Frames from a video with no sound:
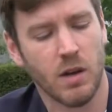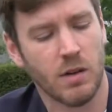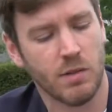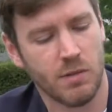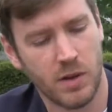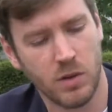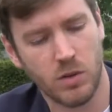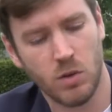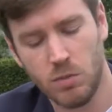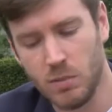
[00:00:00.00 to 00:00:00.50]

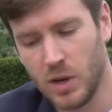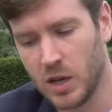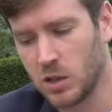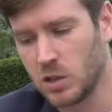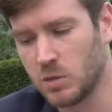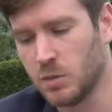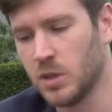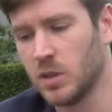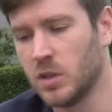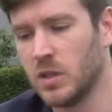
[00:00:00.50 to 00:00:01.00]
value
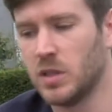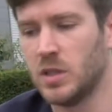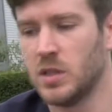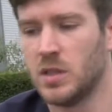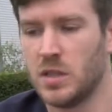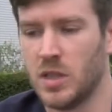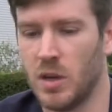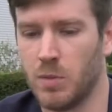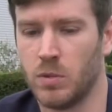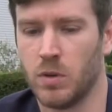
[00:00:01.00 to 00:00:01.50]
management is
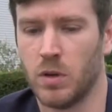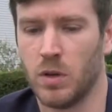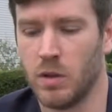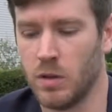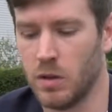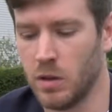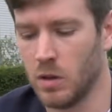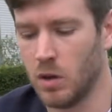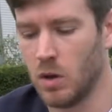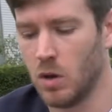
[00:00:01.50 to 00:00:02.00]
separate
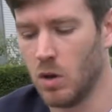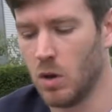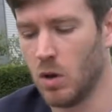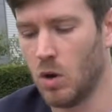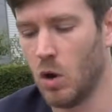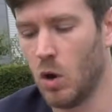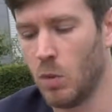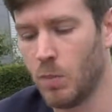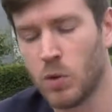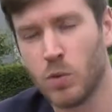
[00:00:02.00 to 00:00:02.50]
than
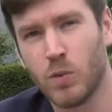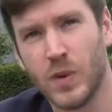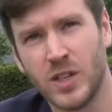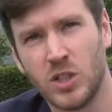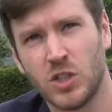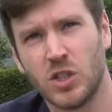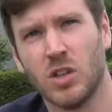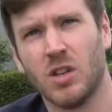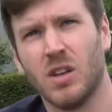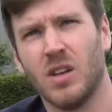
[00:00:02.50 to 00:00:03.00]

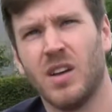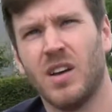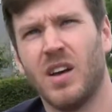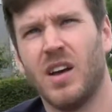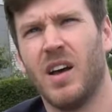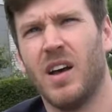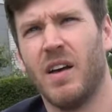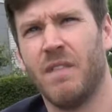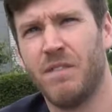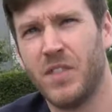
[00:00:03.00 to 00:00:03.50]
operational
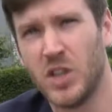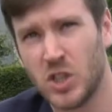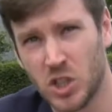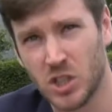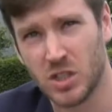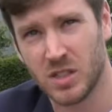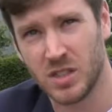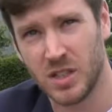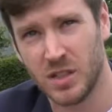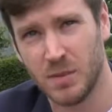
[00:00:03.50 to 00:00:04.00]

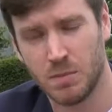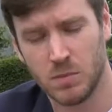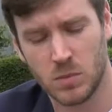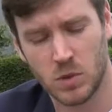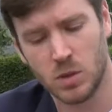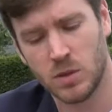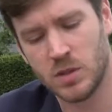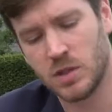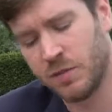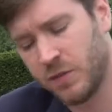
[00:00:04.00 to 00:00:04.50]
efficiency.
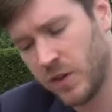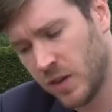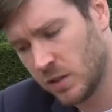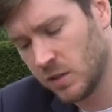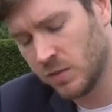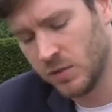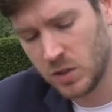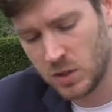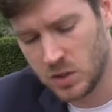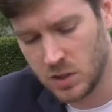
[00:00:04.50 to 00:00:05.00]
So it's
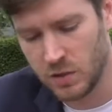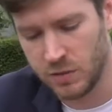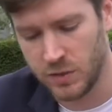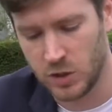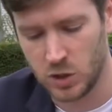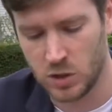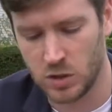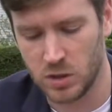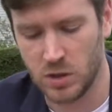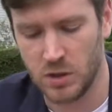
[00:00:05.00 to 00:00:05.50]
effectiveness and
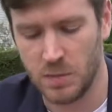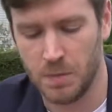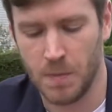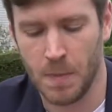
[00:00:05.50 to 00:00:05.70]
efficiency.